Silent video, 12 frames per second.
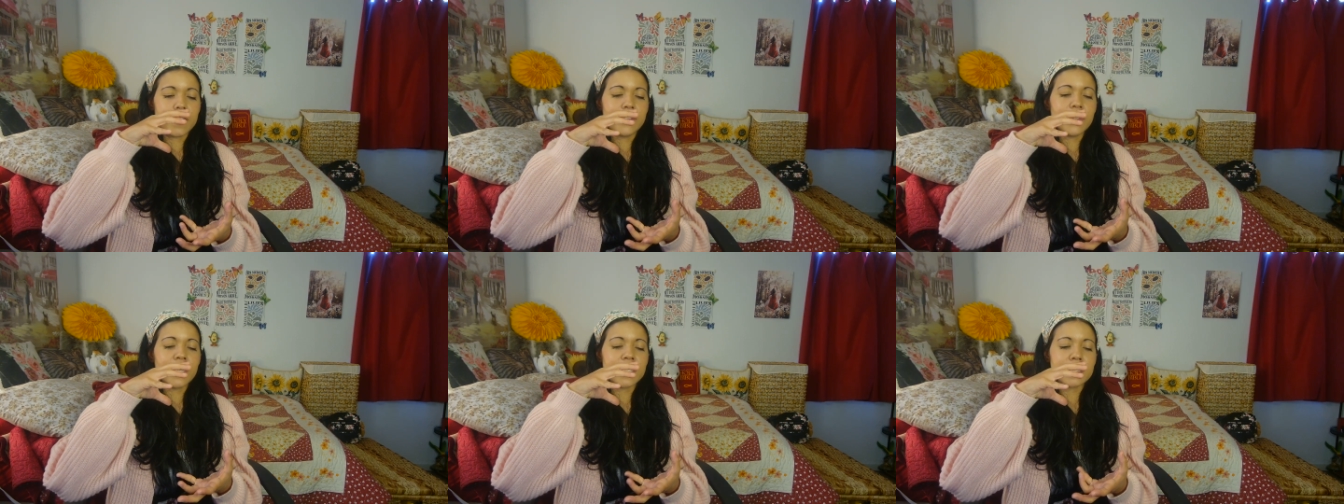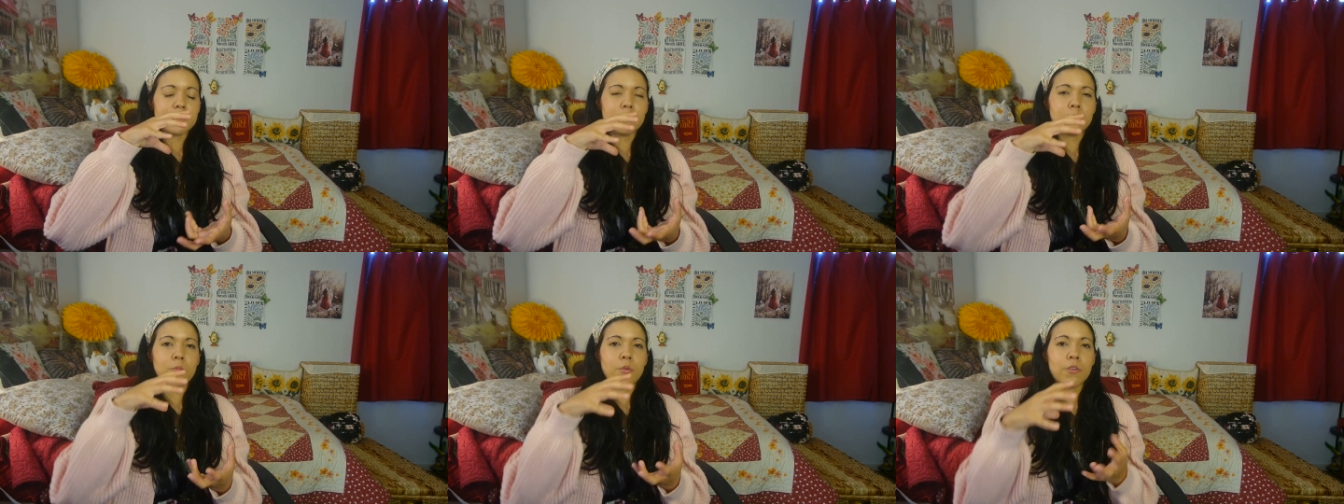giving us
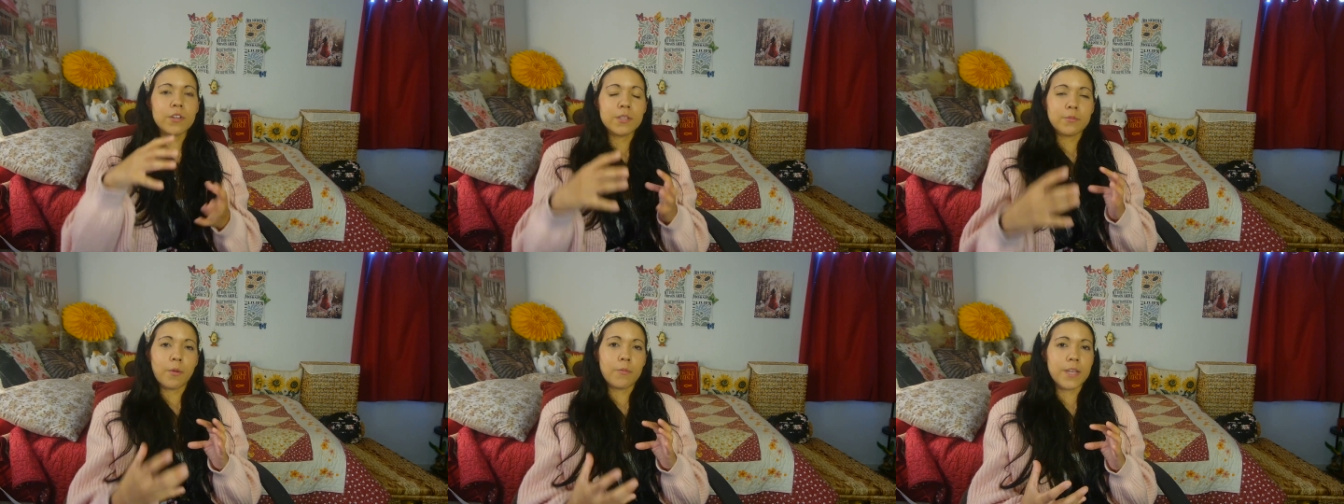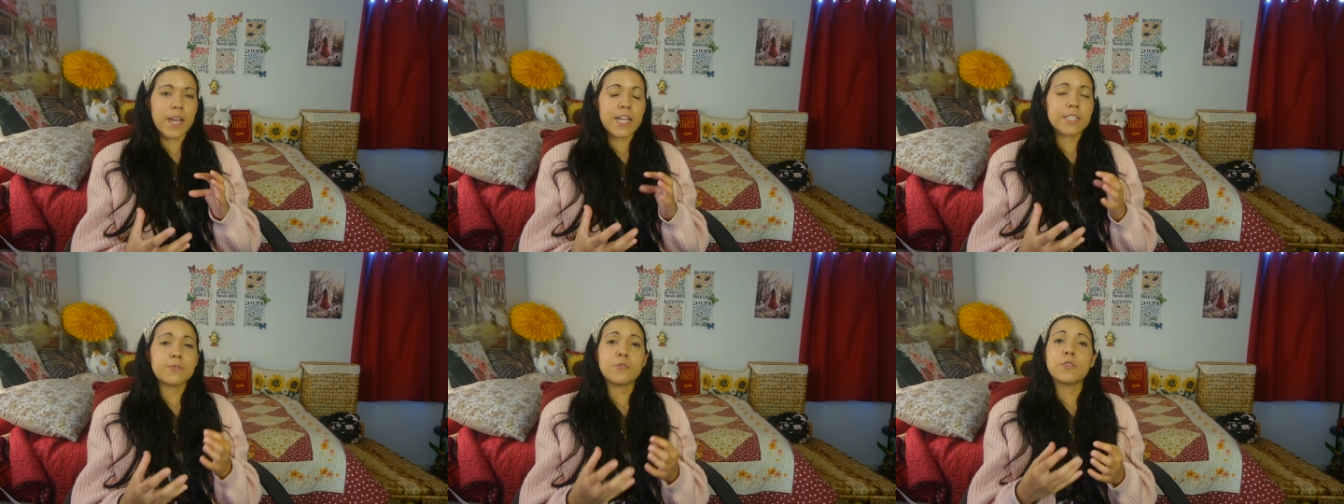more than what we
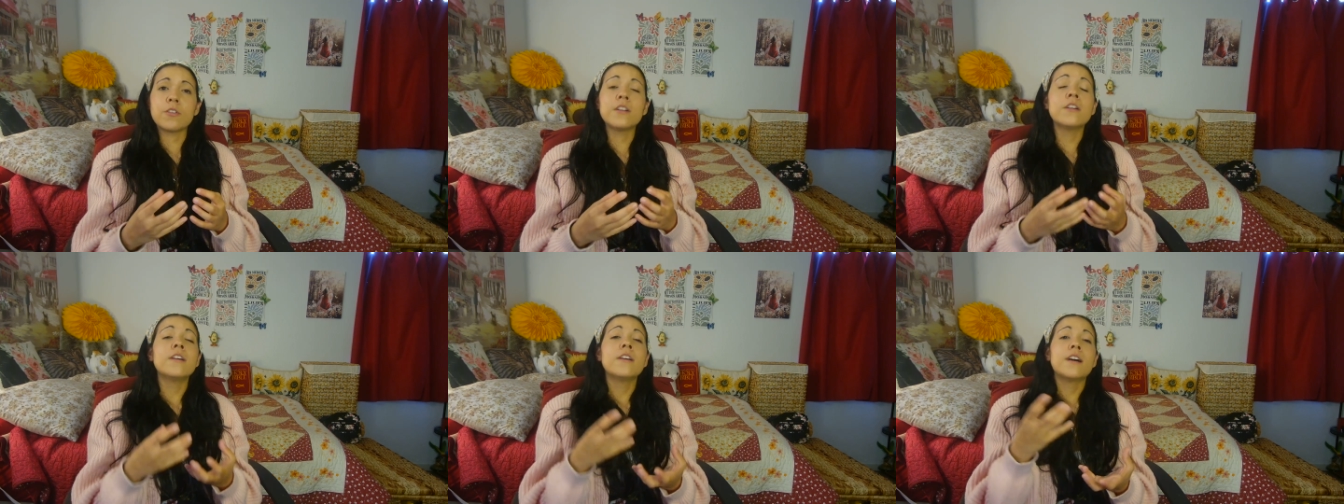ask for.